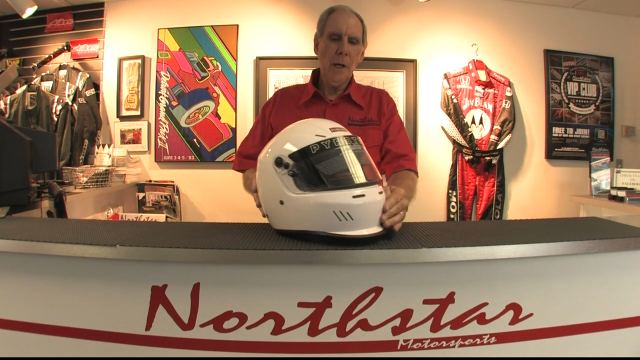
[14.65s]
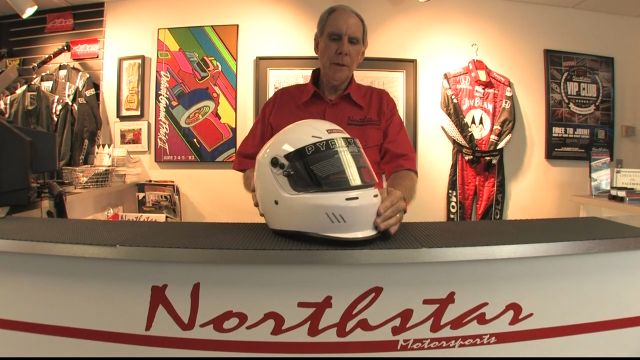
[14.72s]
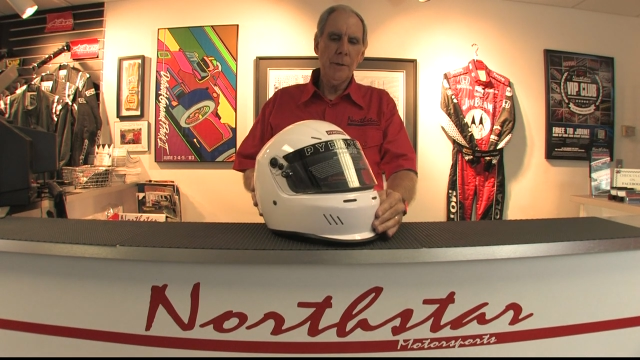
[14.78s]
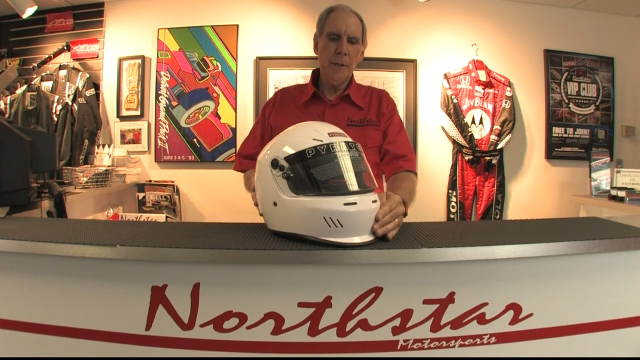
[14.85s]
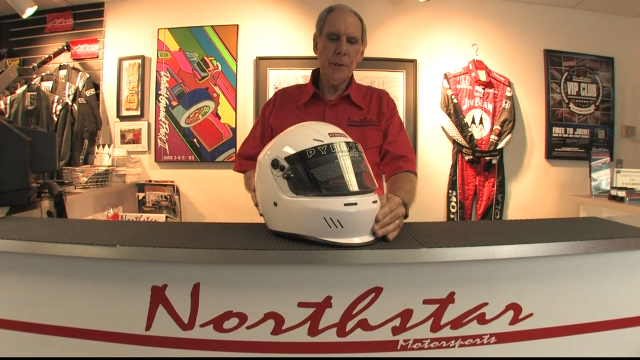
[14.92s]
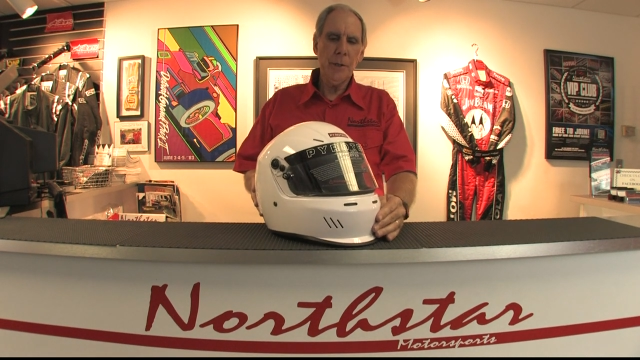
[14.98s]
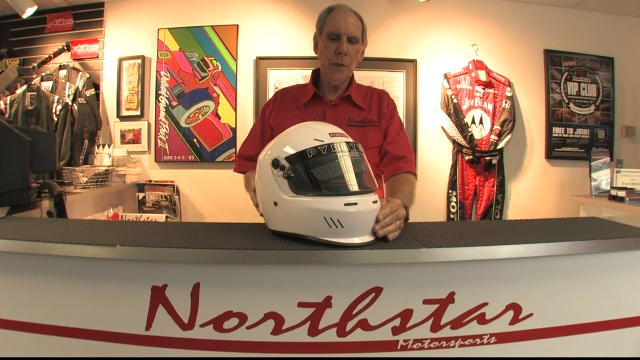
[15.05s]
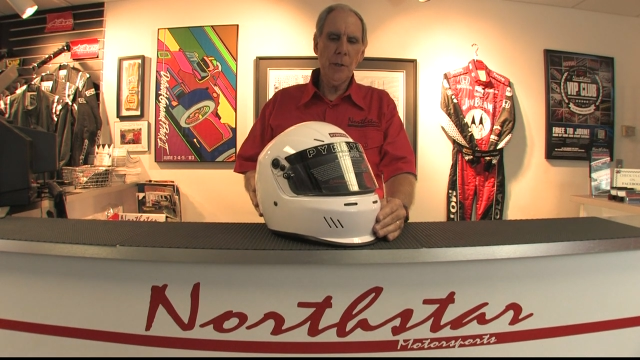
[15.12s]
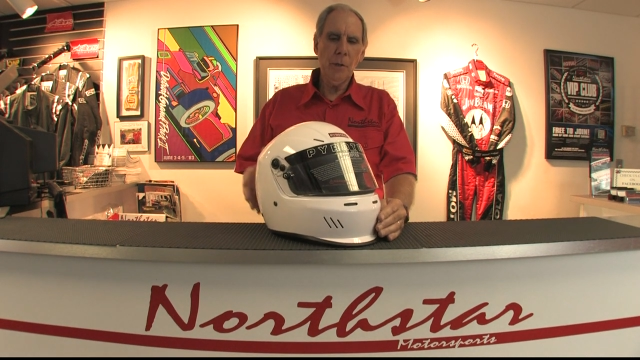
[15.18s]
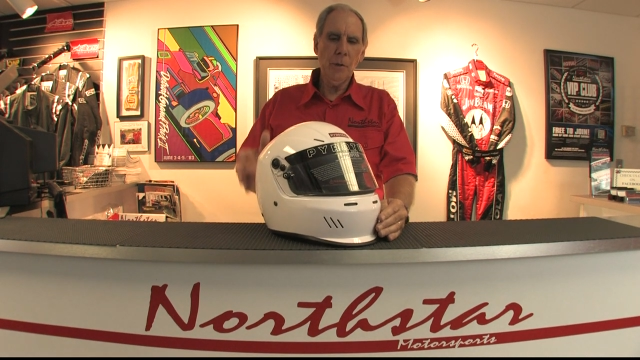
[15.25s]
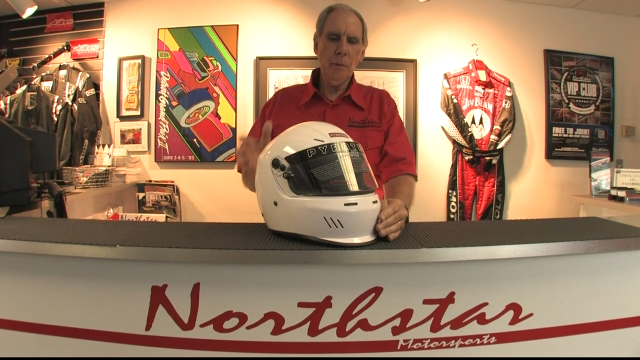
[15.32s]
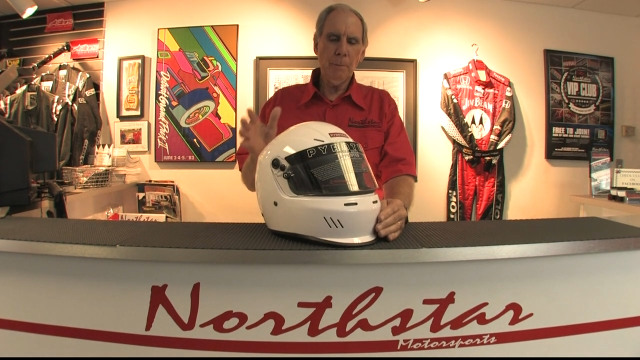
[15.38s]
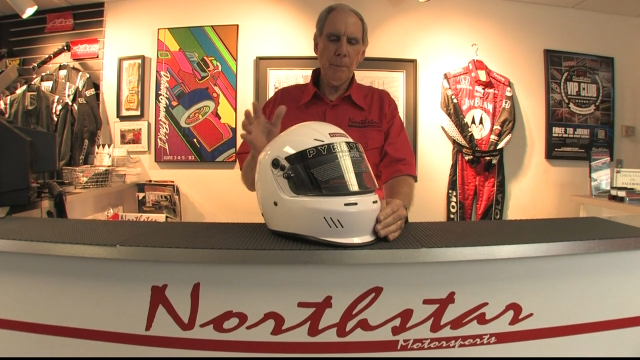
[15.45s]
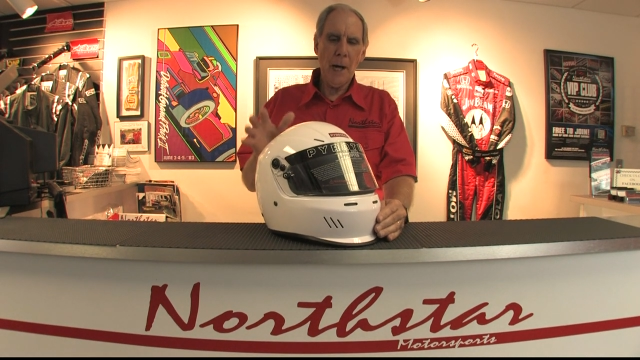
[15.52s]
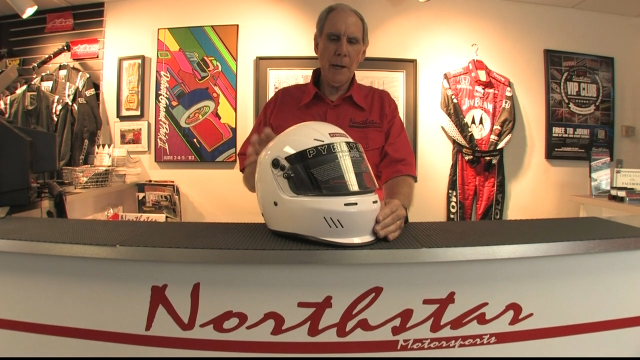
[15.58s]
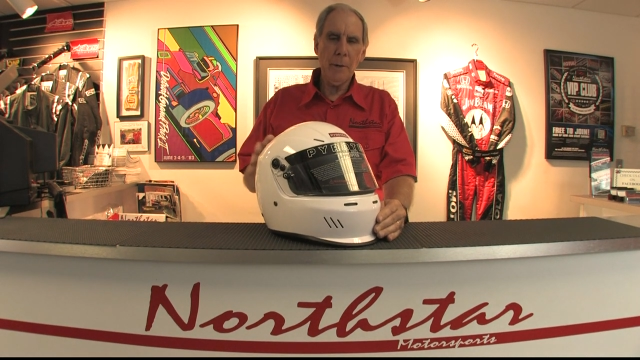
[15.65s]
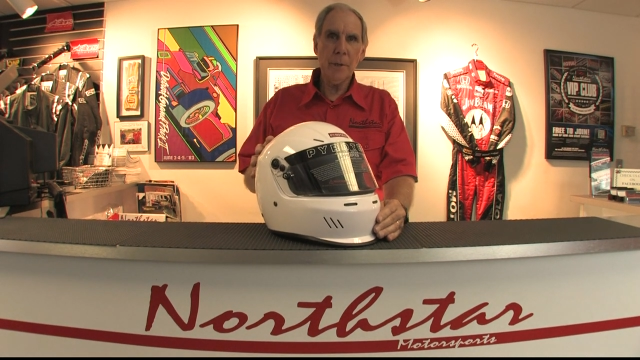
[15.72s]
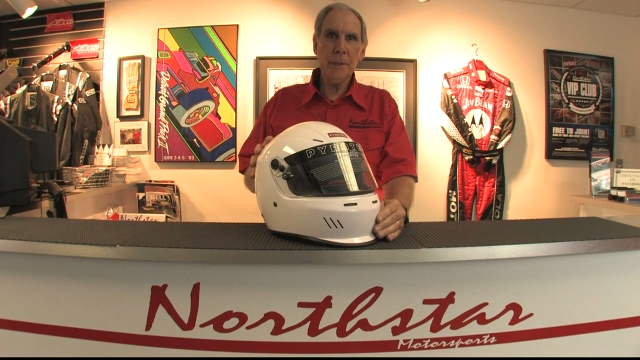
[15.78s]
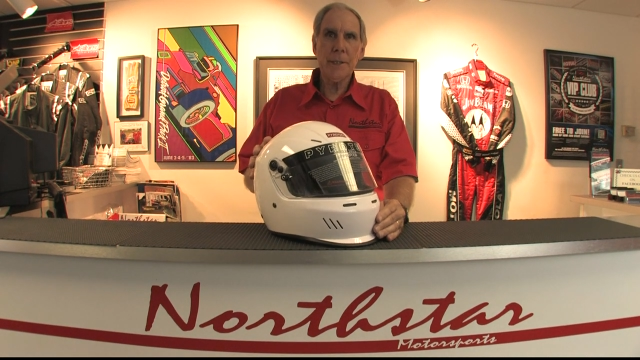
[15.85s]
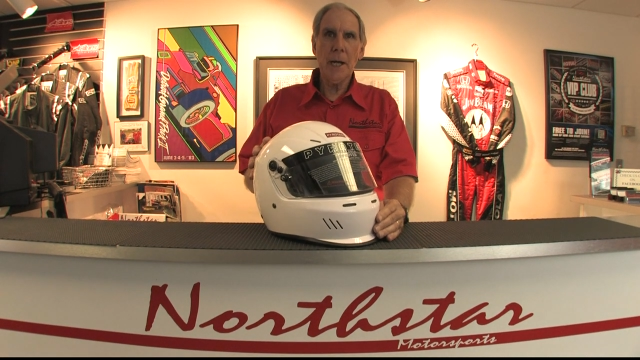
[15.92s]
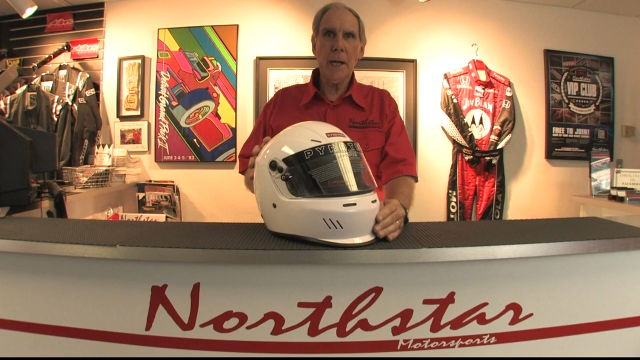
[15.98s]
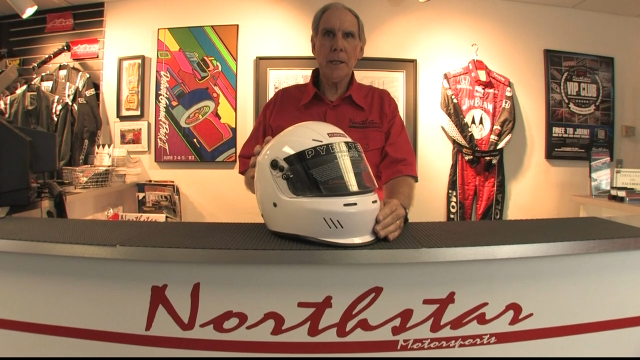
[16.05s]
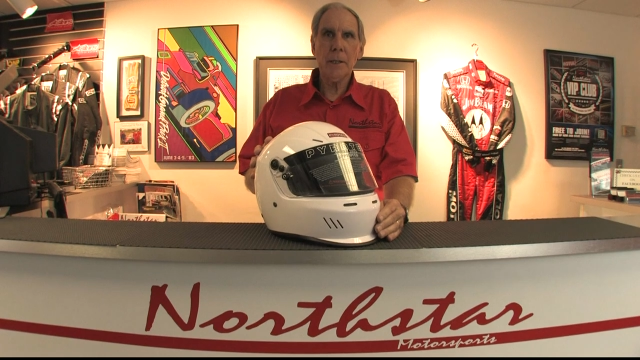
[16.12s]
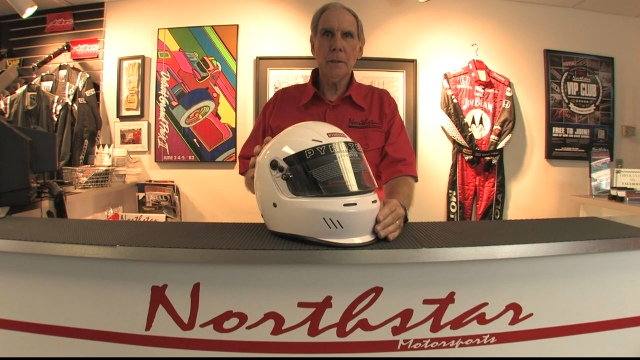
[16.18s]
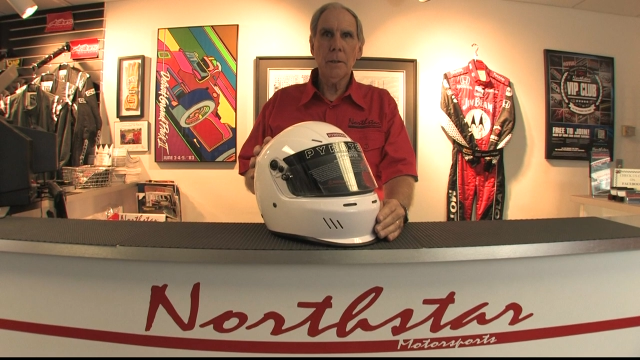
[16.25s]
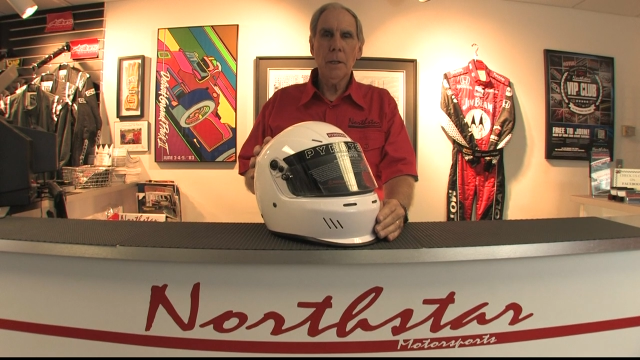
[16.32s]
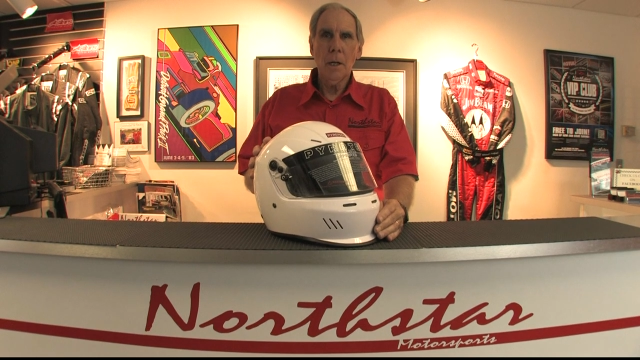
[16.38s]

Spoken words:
the new Pyrotect